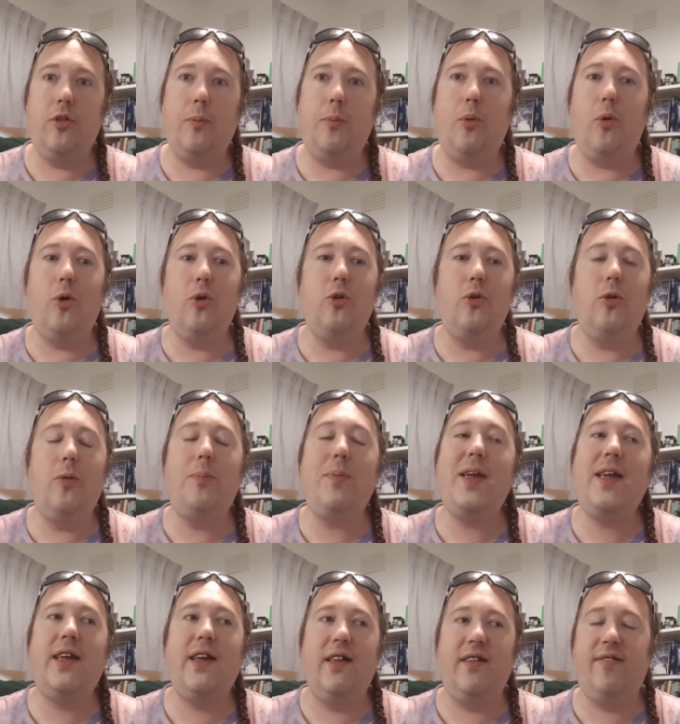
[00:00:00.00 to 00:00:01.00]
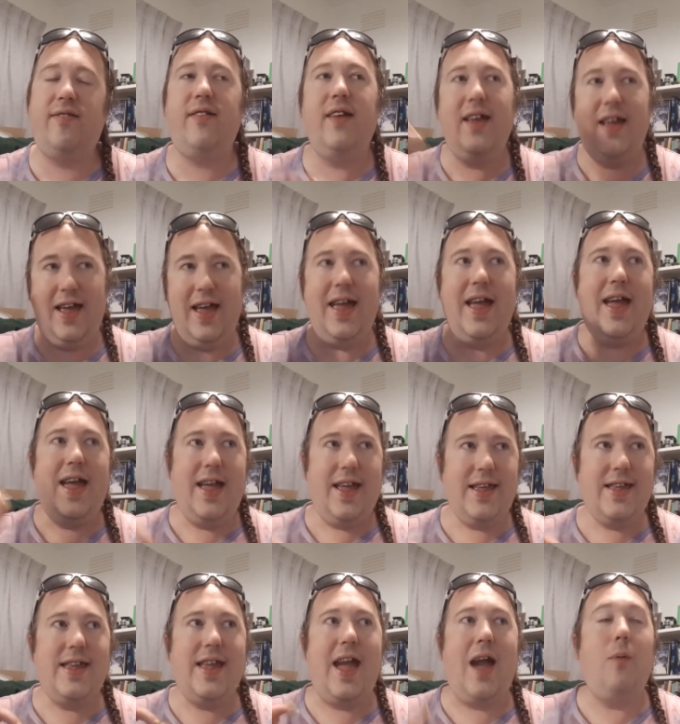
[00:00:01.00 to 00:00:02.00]
portal, because
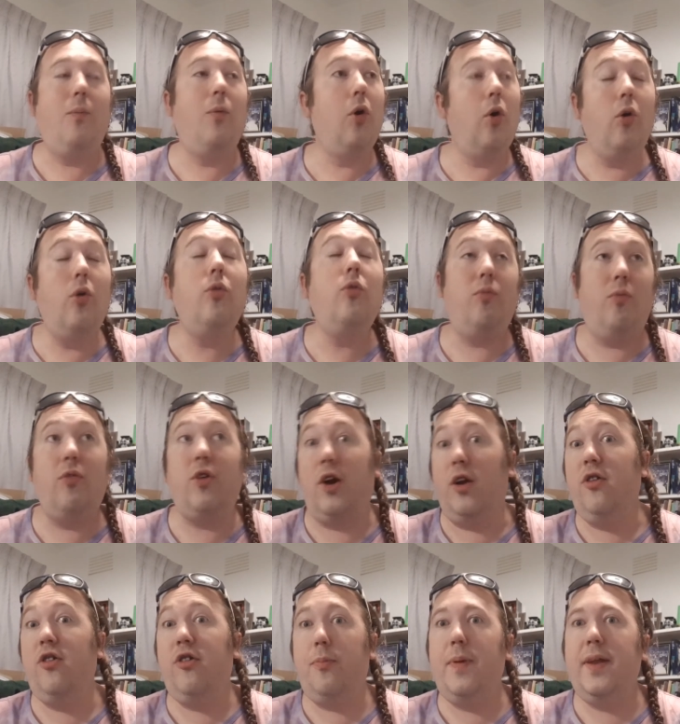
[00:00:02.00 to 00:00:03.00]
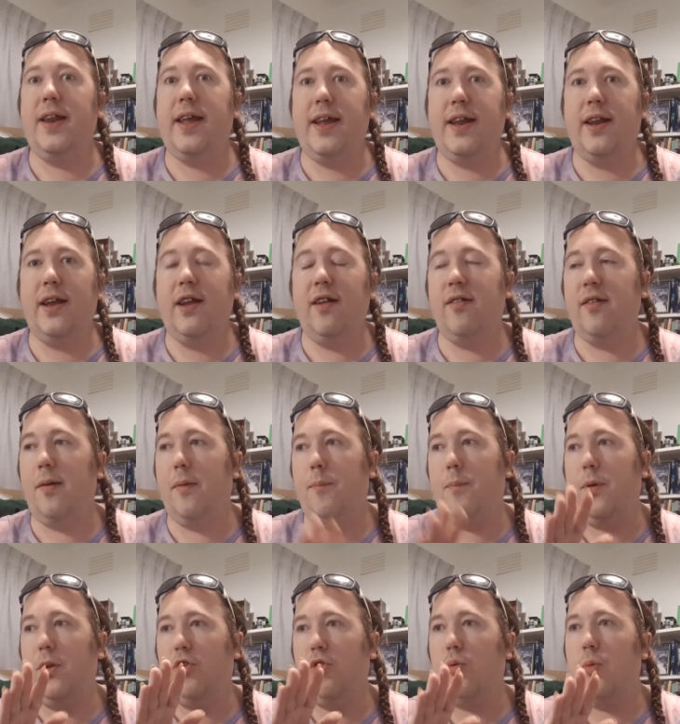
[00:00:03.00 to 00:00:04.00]
yeah, we're all going to be needed
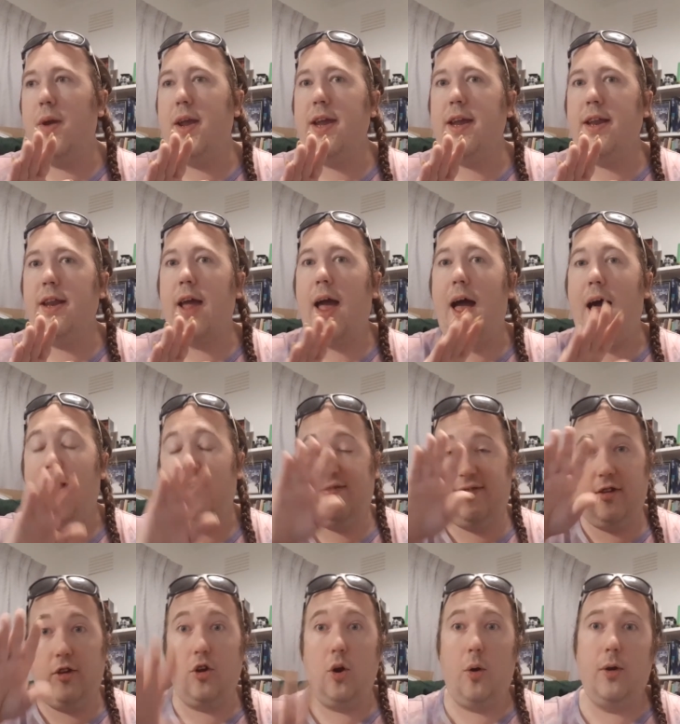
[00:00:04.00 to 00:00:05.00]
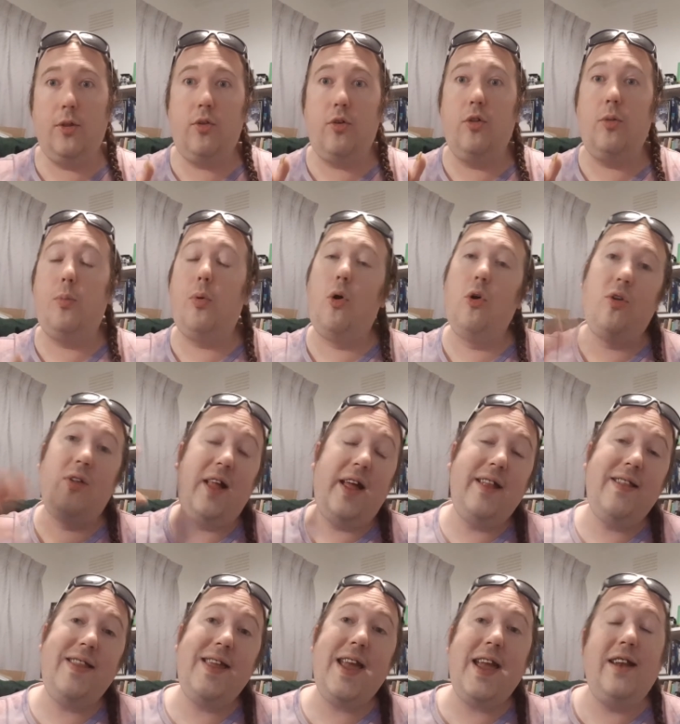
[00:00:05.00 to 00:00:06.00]
between us going through the portal
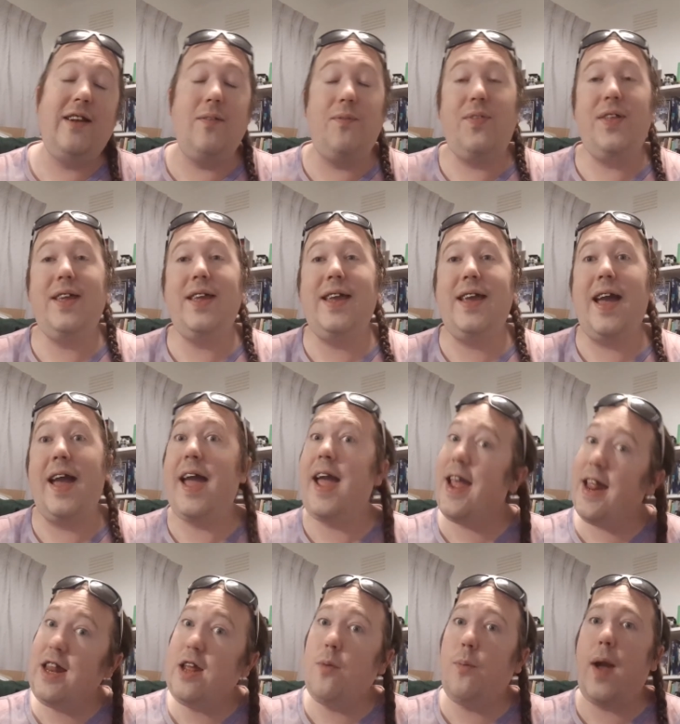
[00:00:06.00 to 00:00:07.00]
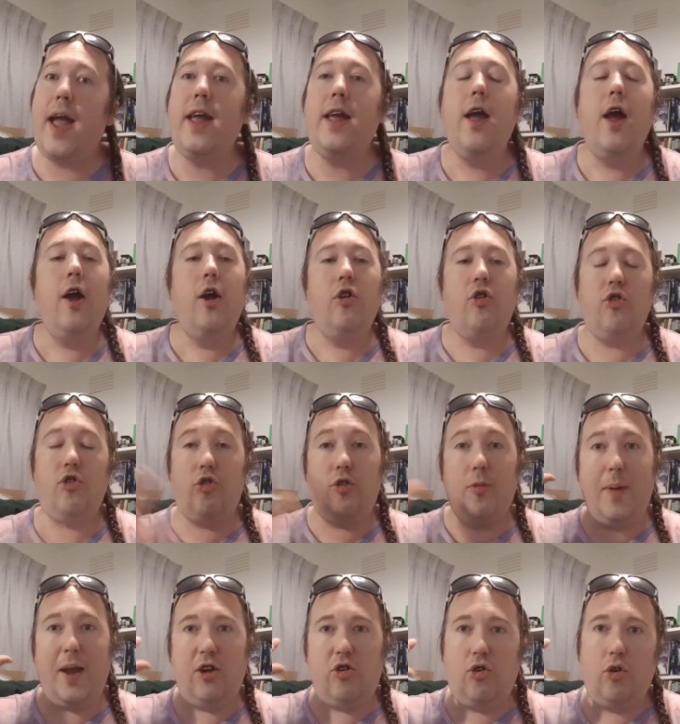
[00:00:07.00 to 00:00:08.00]
and the end of the year anyway, just to
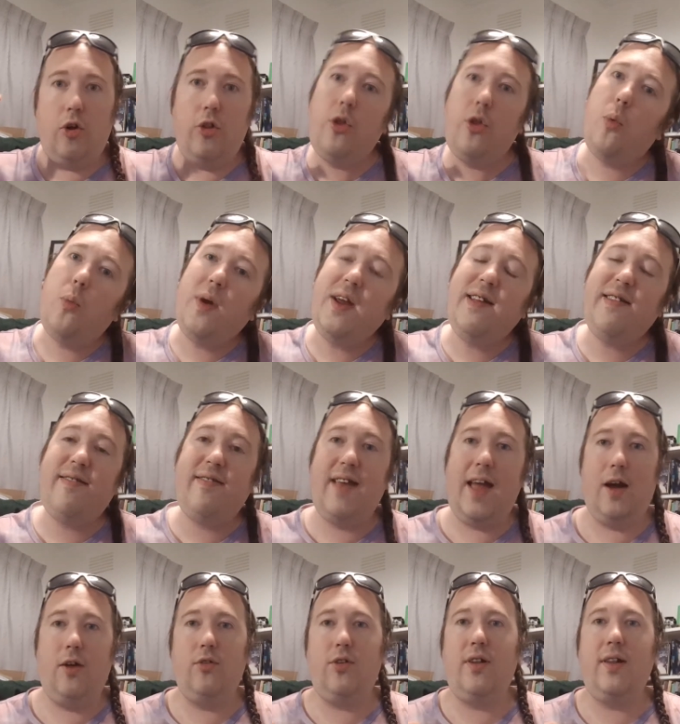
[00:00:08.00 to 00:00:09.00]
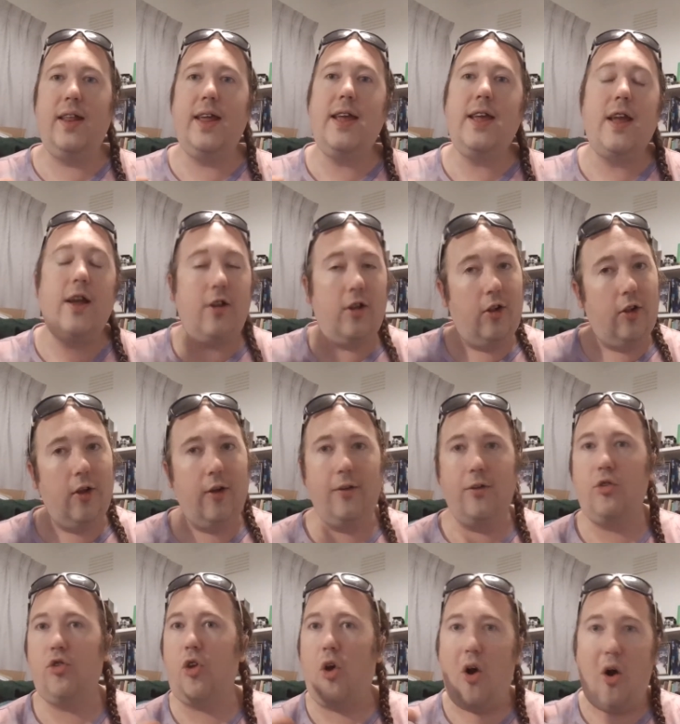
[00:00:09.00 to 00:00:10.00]
make sure that we soundly
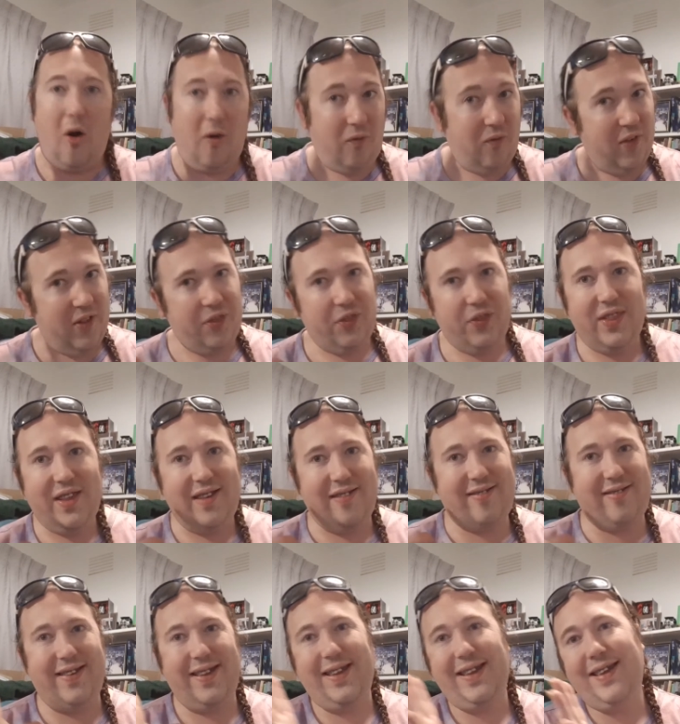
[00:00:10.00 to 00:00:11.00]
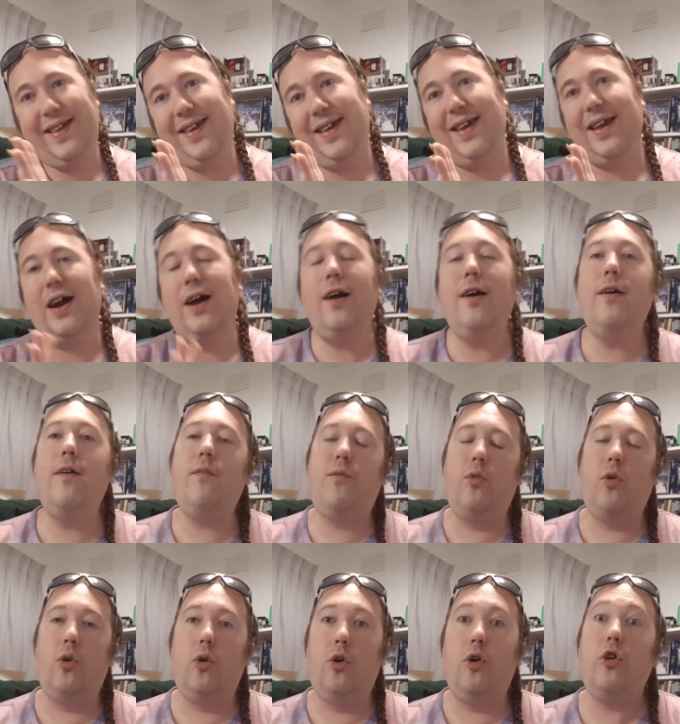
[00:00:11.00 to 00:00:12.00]
close off this year
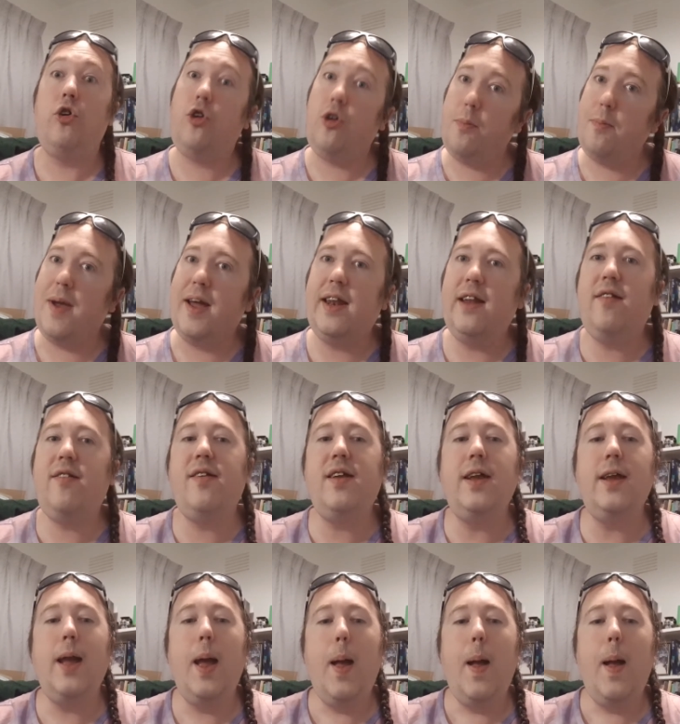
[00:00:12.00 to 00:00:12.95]
for humanity.